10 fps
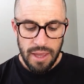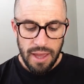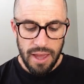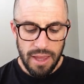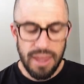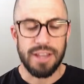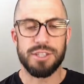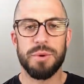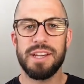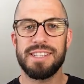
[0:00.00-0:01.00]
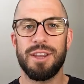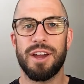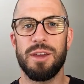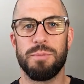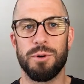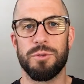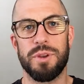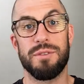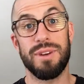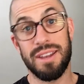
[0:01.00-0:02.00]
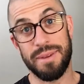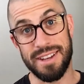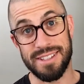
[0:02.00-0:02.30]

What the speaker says: So when I say look at your balls, what I really mean